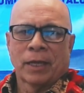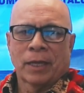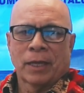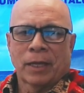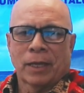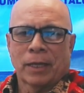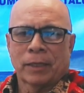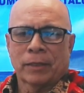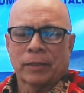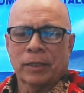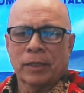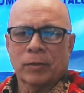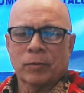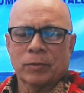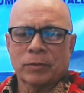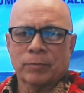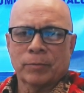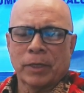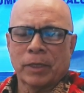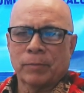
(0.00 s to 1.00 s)
I think it
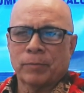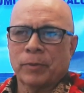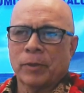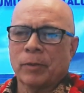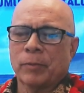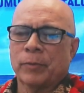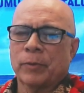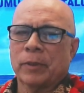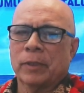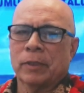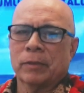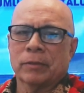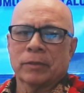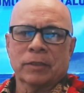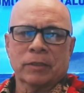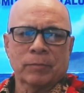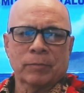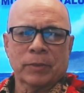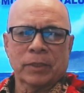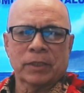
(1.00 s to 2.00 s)
was made popular on
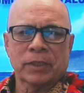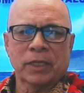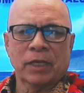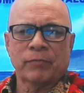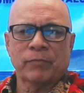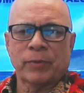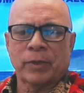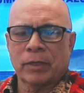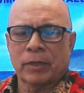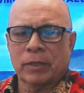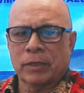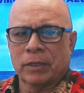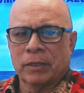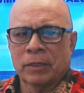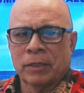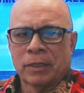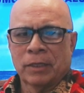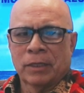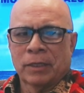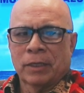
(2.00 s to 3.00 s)
some by Dave Parker.
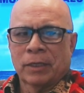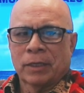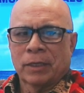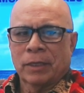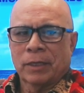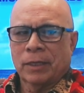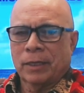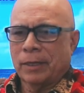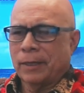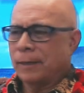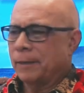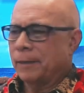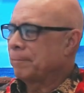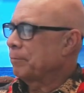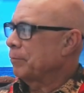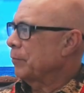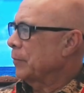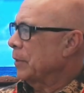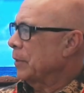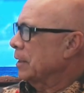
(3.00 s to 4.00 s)

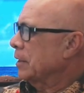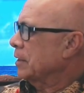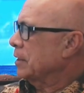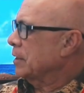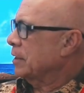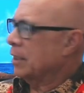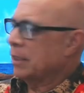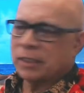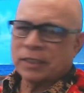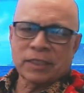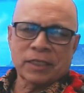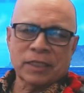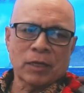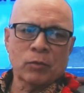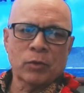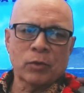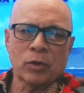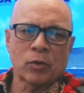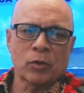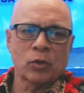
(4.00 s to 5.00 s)
It's a
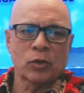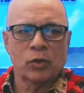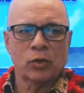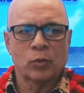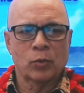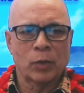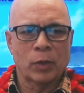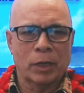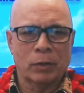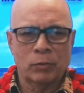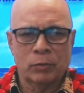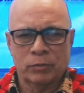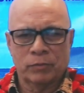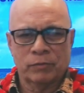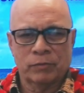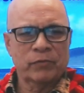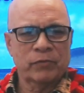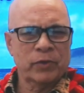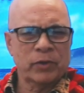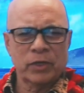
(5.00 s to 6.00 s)
Sauia Oilo Wau,
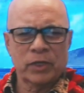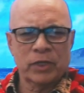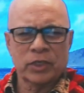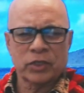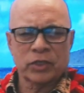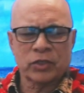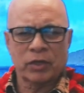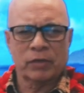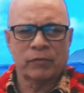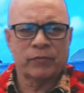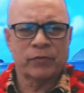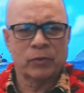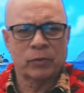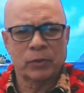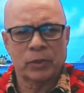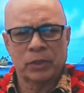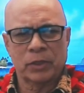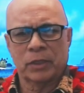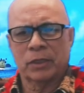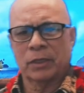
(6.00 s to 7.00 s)
very
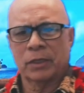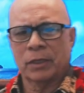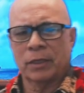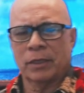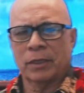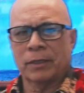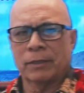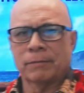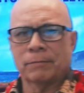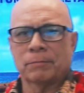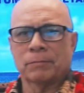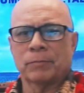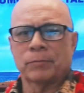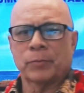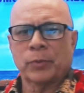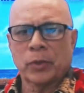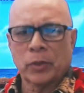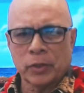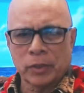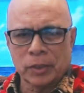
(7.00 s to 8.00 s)
straightforward
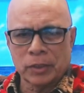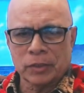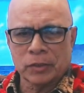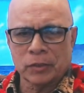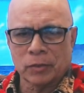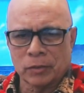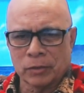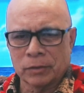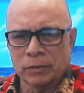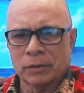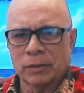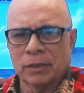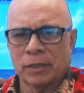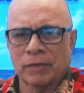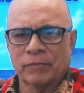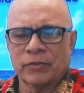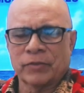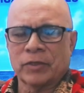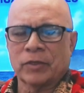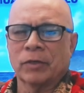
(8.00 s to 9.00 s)
parting song,
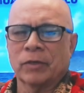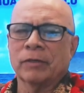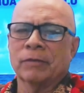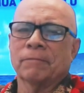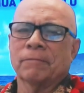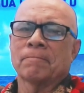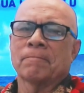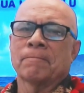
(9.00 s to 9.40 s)
love song.